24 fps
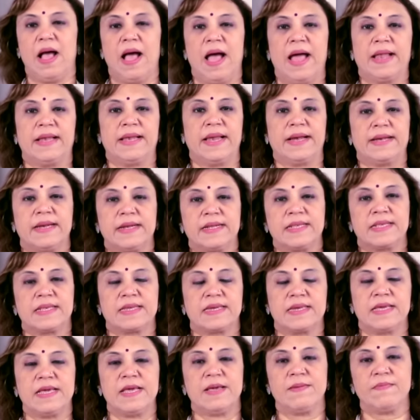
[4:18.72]
and let it
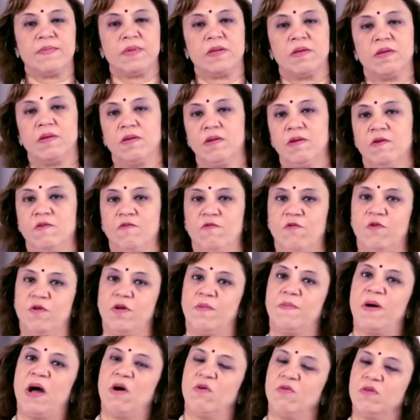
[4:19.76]
steam for
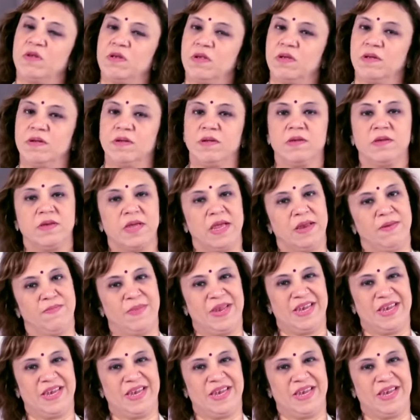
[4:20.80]
about 10